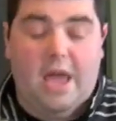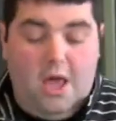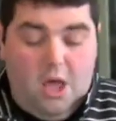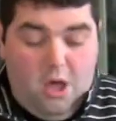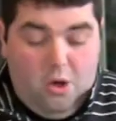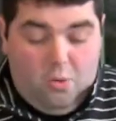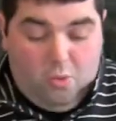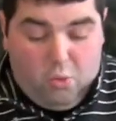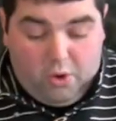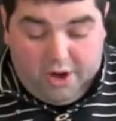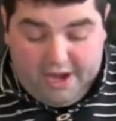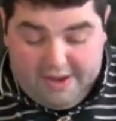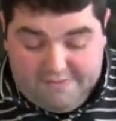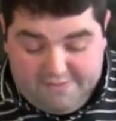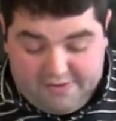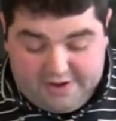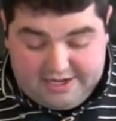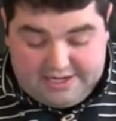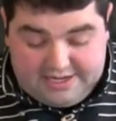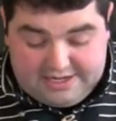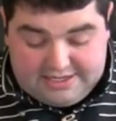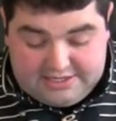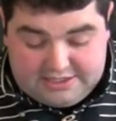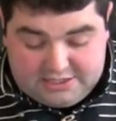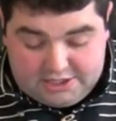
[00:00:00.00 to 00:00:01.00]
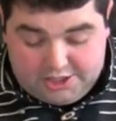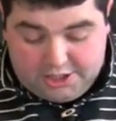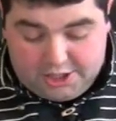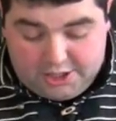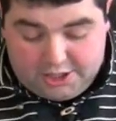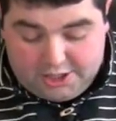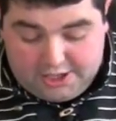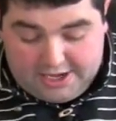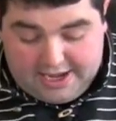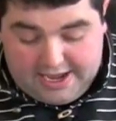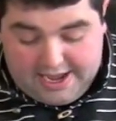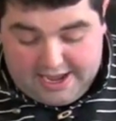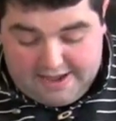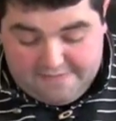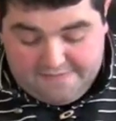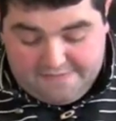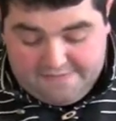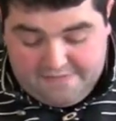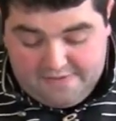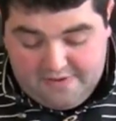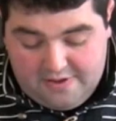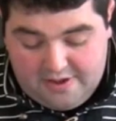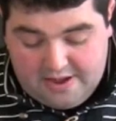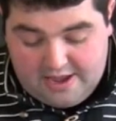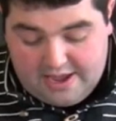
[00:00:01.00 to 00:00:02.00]
whatever it is that you're going to
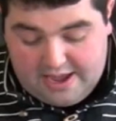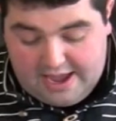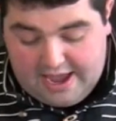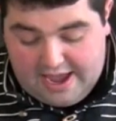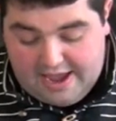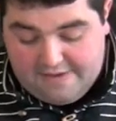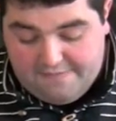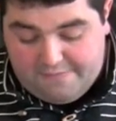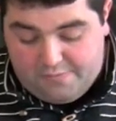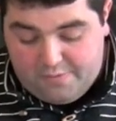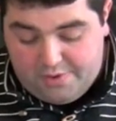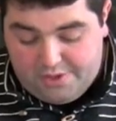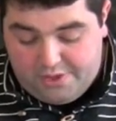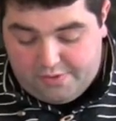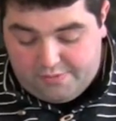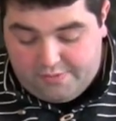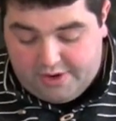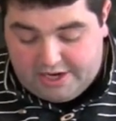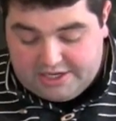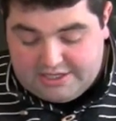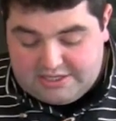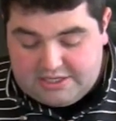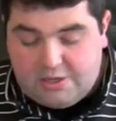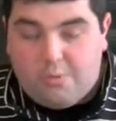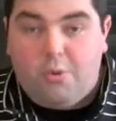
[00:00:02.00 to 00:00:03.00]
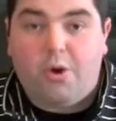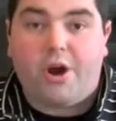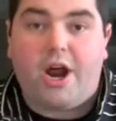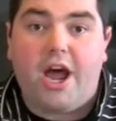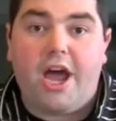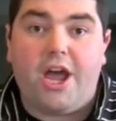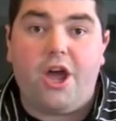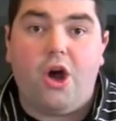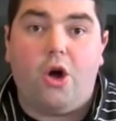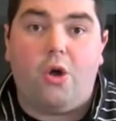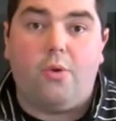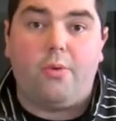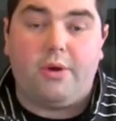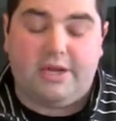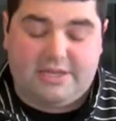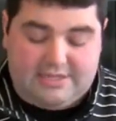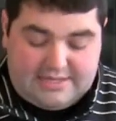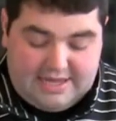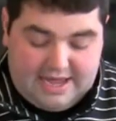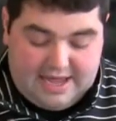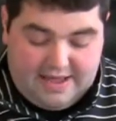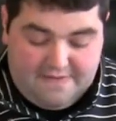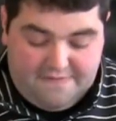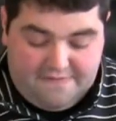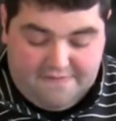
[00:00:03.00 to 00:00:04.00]
have with the rice. Now what I always
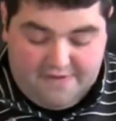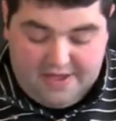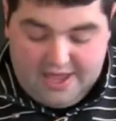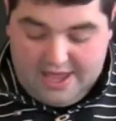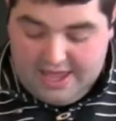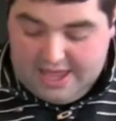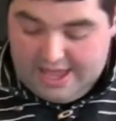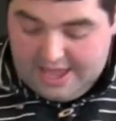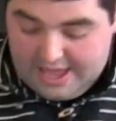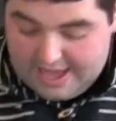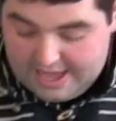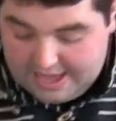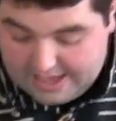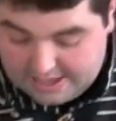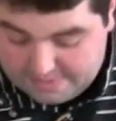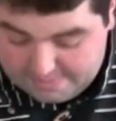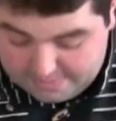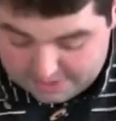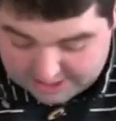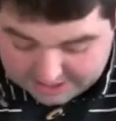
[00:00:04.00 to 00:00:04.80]
have in